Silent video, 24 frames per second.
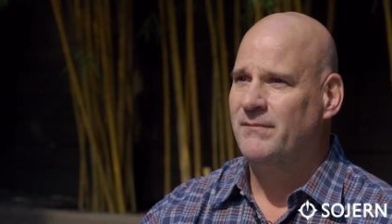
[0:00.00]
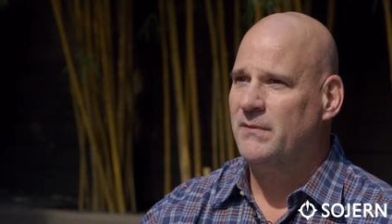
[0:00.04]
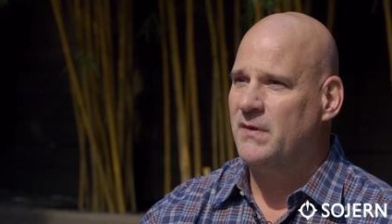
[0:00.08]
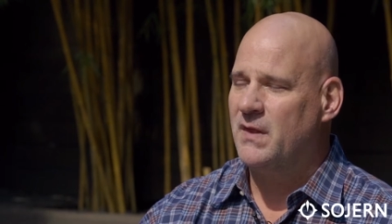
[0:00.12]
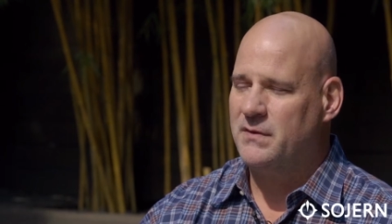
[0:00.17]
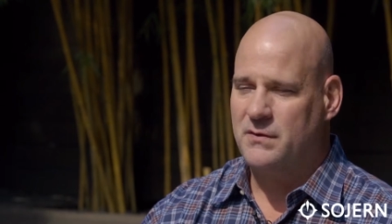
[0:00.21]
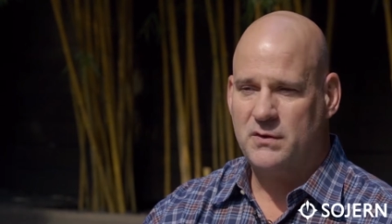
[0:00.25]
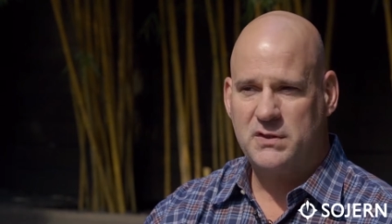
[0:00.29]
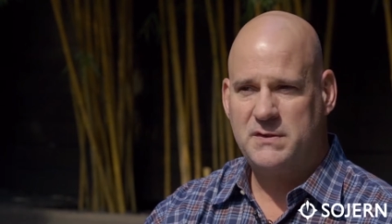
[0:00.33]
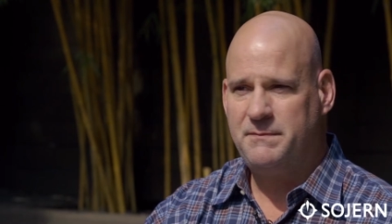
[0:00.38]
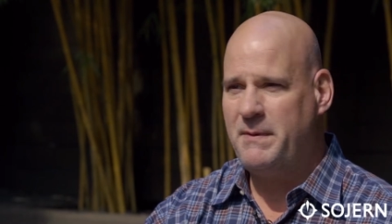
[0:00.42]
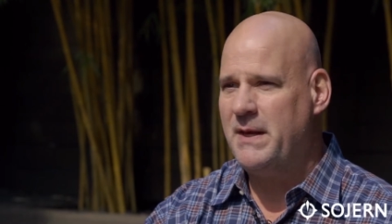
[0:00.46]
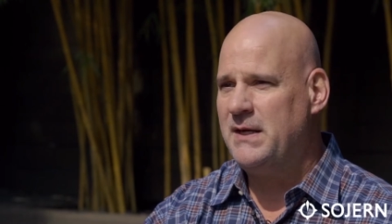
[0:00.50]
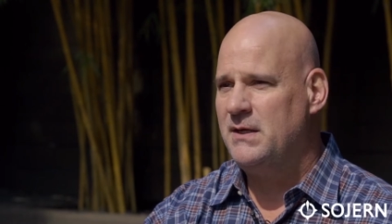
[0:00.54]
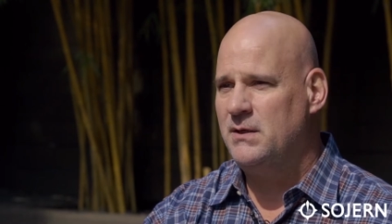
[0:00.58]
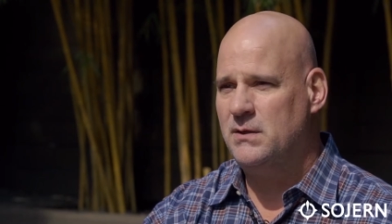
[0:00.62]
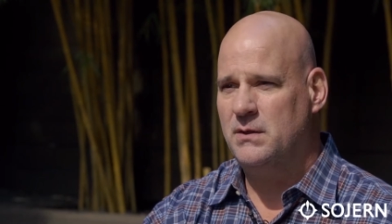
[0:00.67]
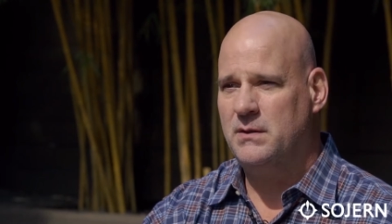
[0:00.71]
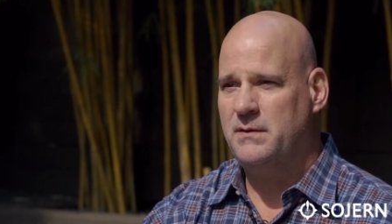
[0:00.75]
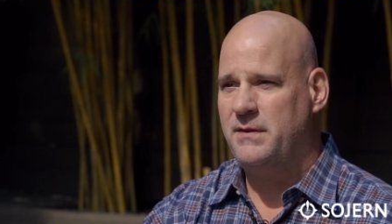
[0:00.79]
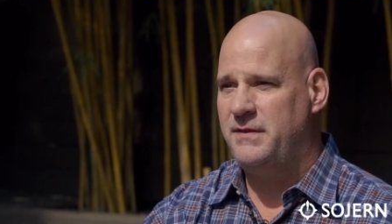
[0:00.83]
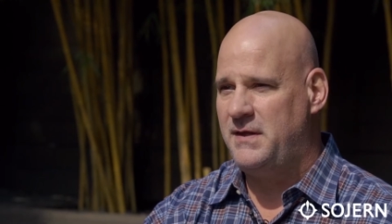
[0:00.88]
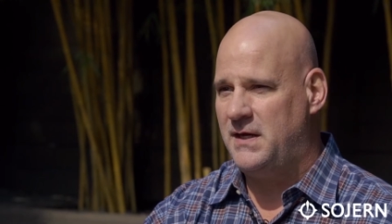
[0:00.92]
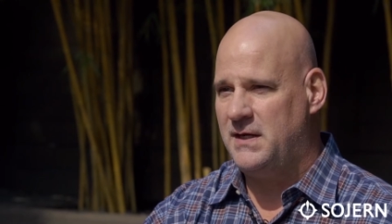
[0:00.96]
that they're spending
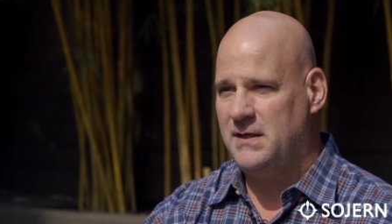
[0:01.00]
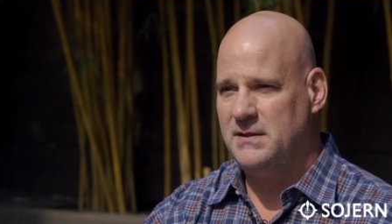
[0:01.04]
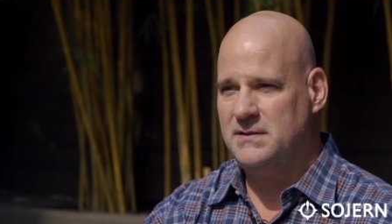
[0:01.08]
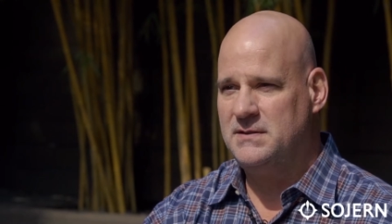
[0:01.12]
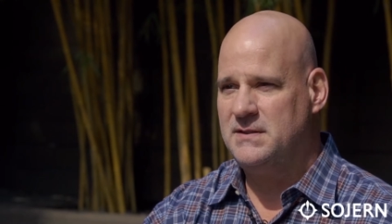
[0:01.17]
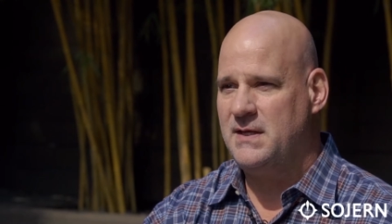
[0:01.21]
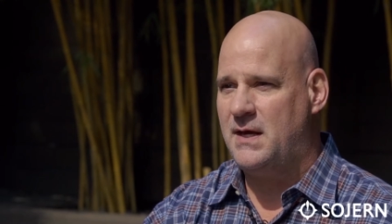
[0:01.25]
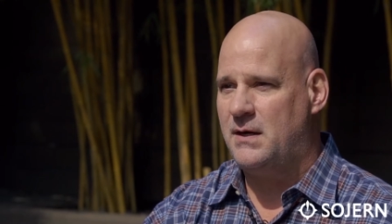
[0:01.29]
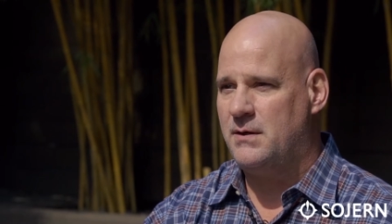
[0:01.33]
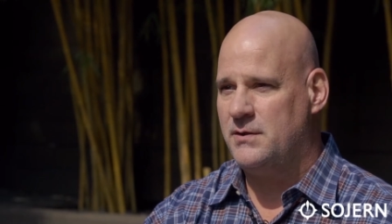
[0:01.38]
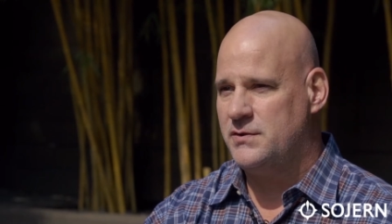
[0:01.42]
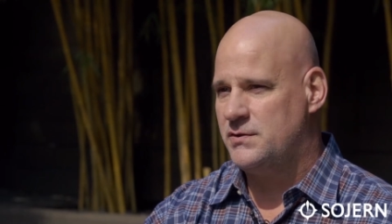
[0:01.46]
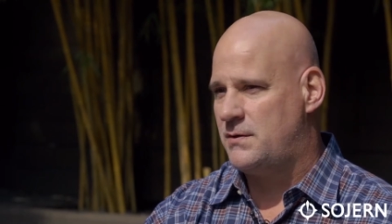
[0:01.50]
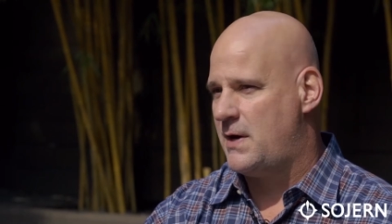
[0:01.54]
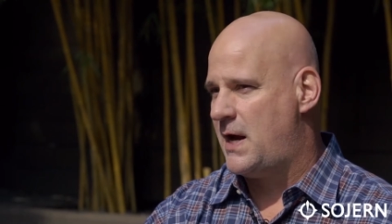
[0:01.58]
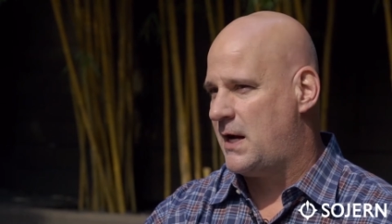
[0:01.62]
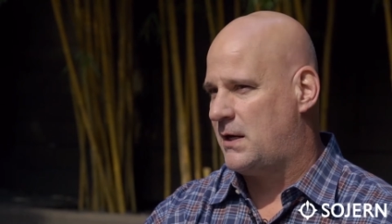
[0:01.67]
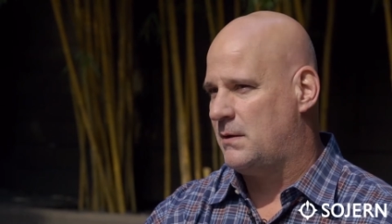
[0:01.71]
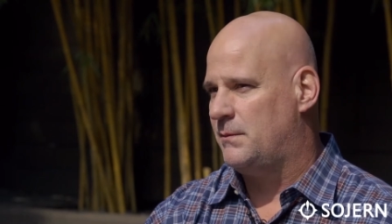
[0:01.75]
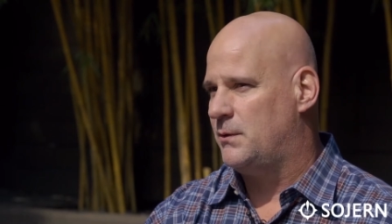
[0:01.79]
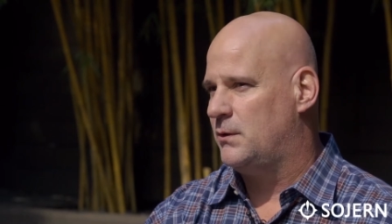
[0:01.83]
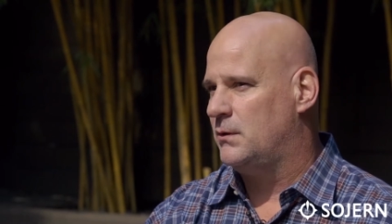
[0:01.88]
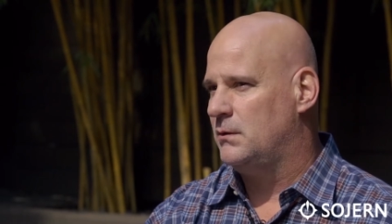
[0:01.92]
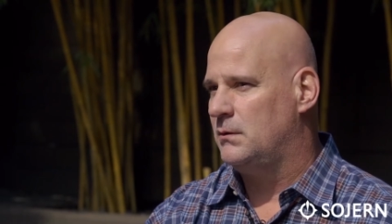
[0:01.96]
on things that are
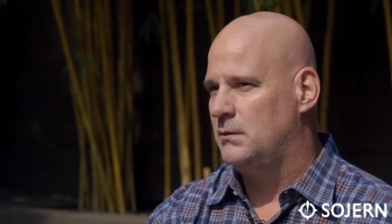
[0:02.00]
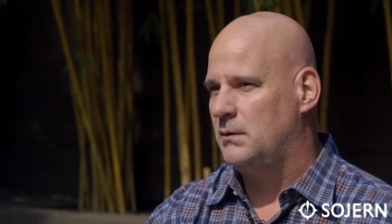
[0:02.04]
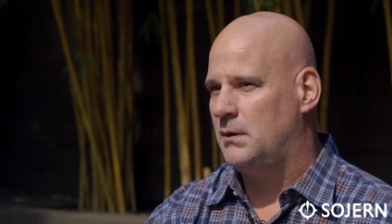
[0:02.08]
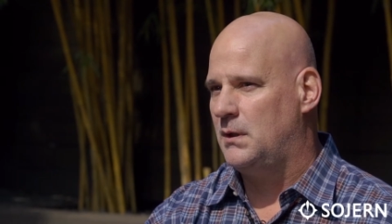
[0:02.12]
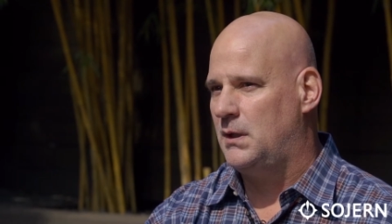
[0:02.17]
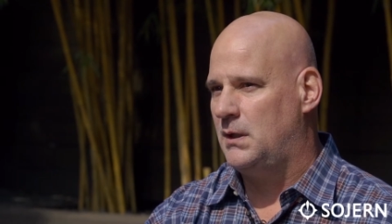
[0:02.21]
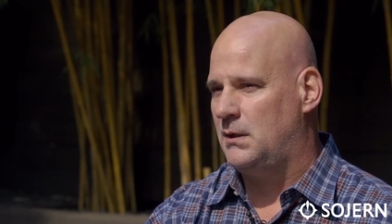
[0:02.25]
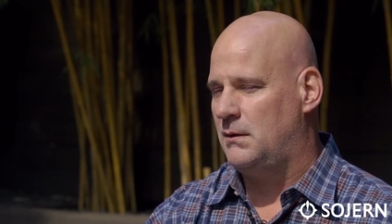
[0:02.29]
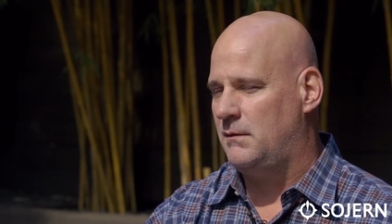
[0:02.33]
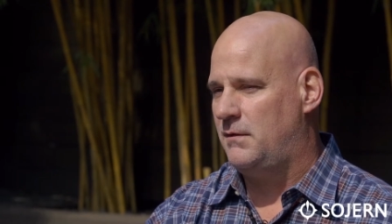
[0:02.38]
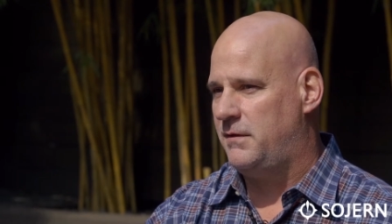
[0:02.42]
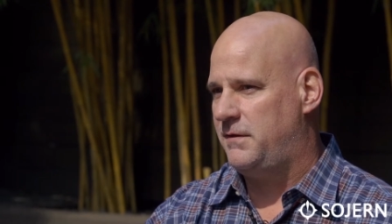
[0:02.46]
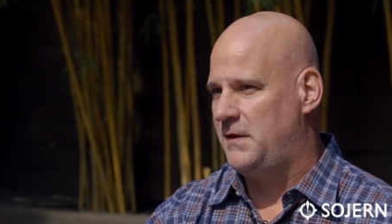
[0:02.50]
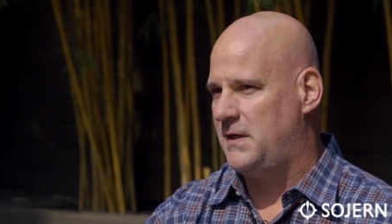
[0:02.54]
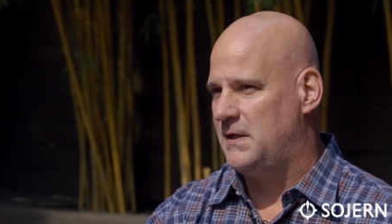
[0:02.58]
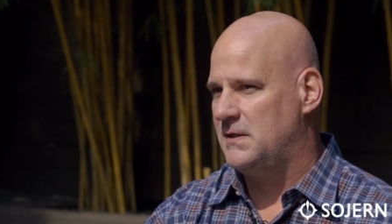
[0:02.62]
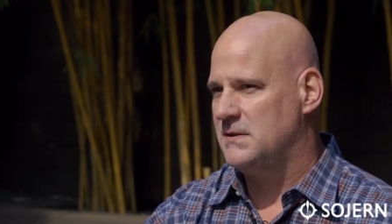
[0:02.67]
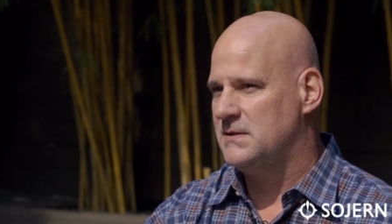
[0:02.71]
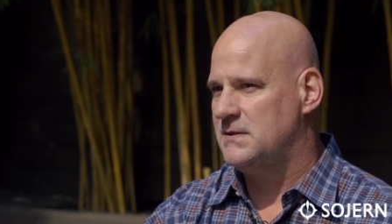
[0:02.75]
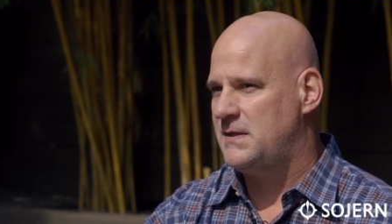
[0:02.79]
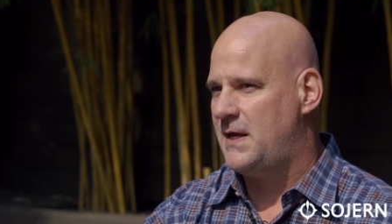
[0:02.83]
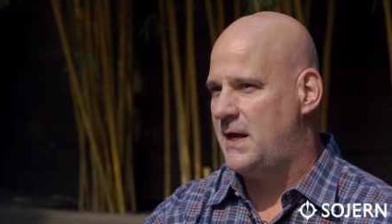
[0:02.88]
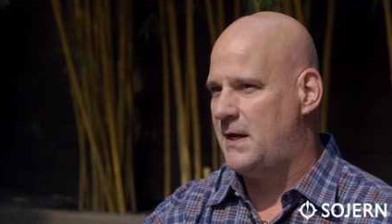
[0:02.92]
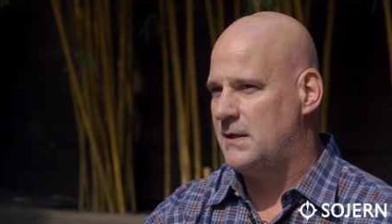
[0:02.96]
trackable and
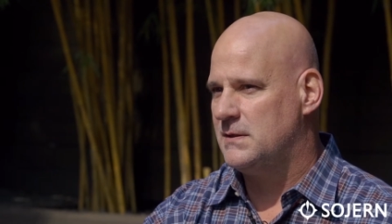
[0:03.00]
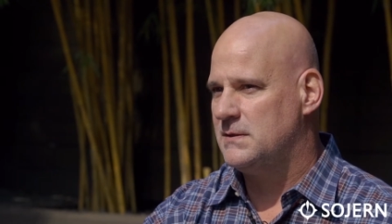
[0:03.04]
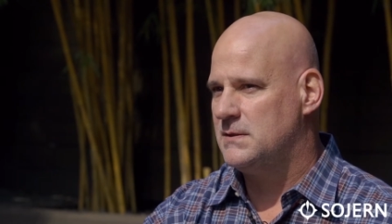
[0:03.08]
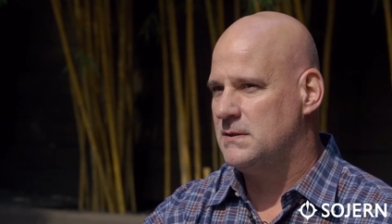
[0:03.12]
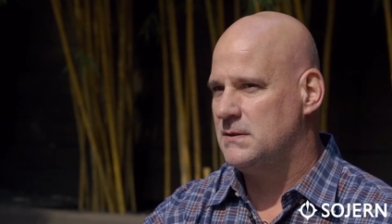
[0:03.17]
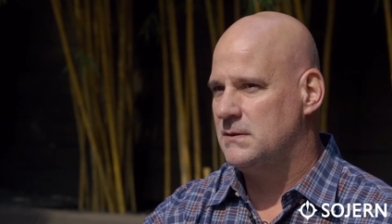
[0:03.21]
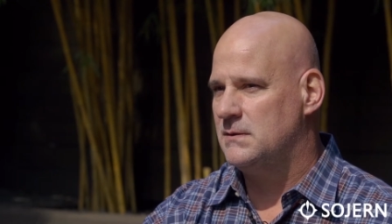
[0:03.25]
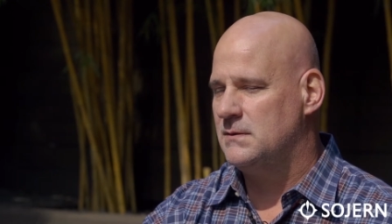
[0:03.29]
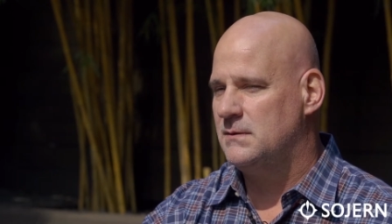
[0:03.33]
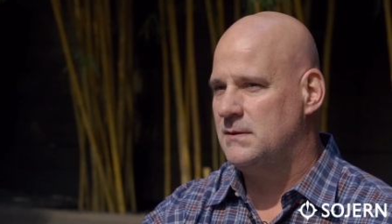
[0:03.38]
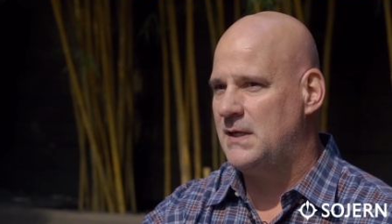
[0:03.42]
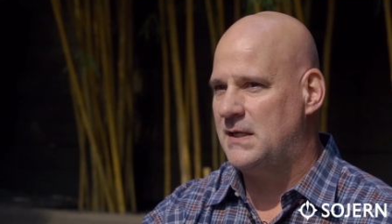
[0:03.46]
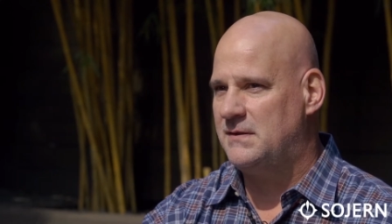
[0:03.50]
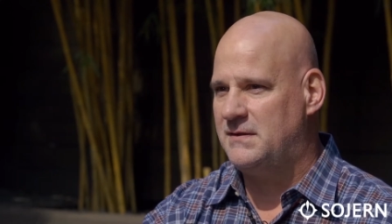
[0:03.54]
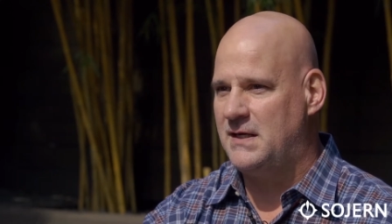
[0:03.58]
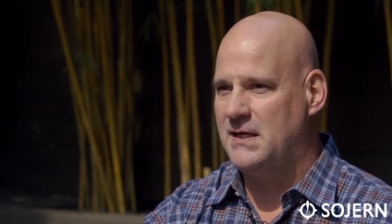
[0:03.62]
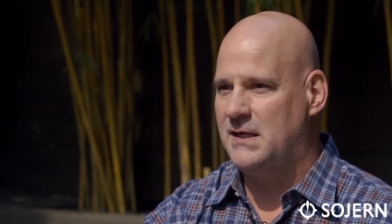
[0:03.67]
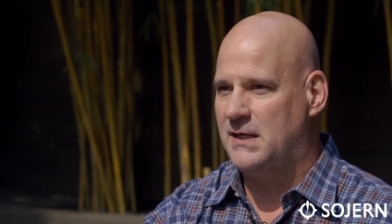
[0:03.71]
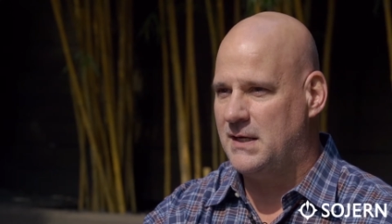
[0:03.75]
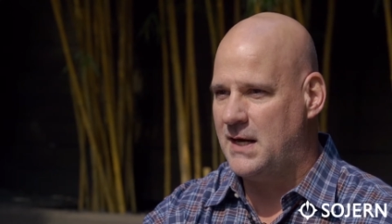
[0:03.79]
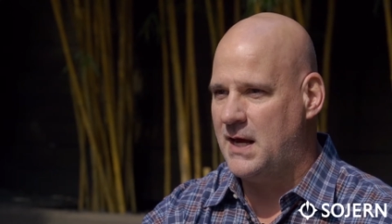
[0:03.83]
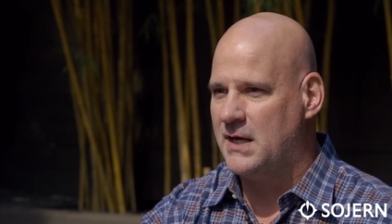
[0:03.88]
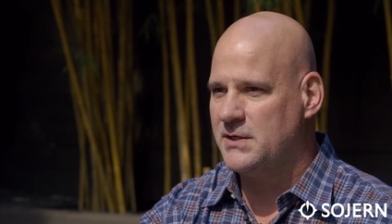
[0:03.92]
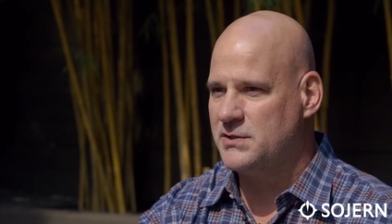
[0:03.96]
things that, that they
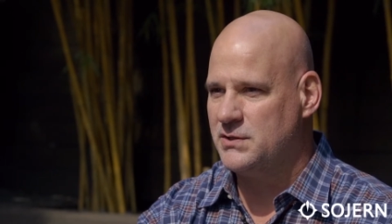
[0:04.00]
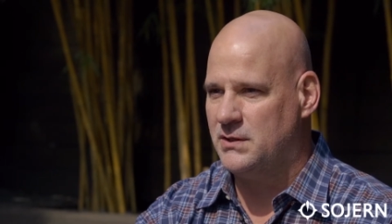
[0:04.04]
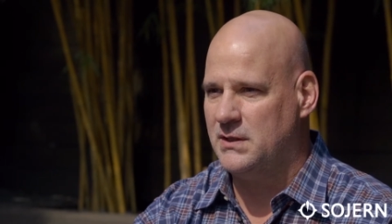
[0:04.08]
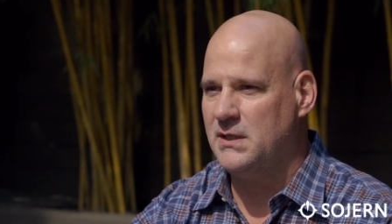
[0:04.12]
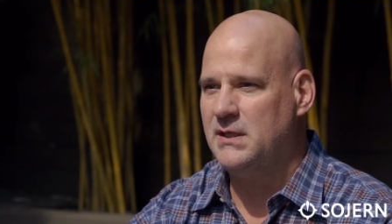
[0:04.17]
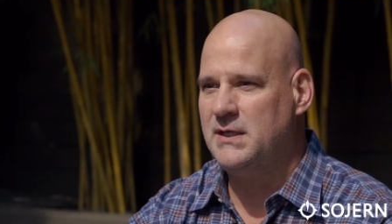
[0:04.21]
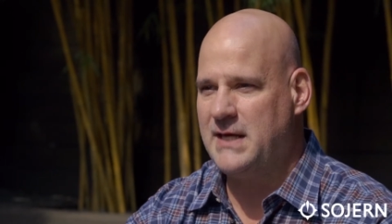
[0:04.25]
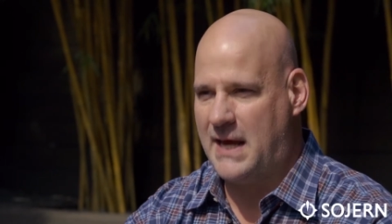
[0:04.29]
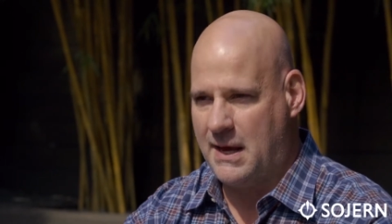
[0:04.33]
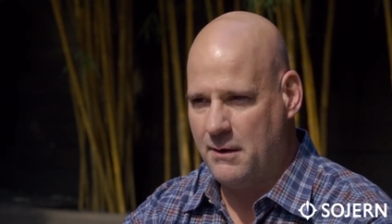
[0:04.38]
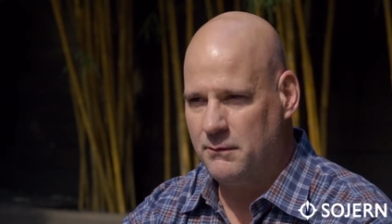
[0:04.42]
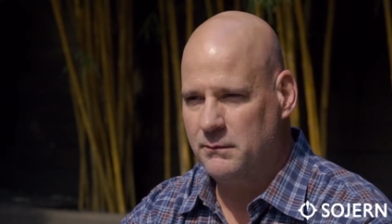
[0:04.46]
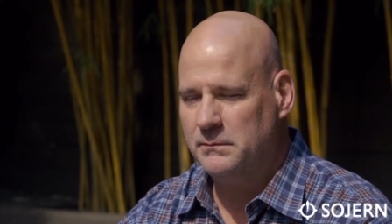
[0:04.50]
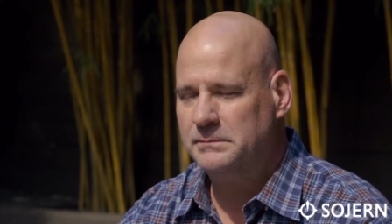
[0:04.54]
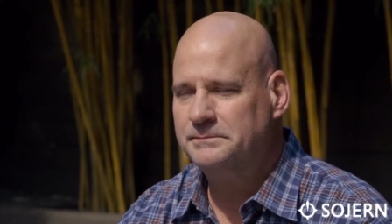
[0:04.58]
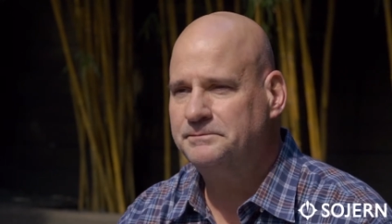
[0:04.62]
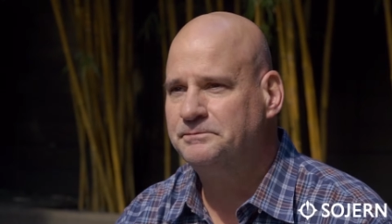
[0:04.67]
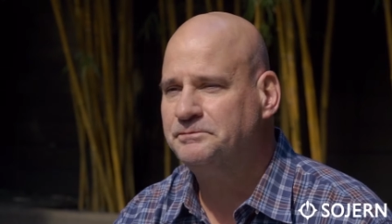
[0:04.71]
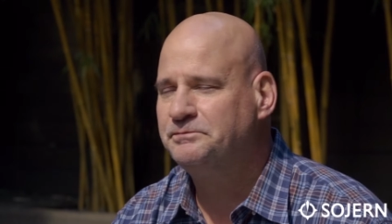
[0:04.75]
can actually count,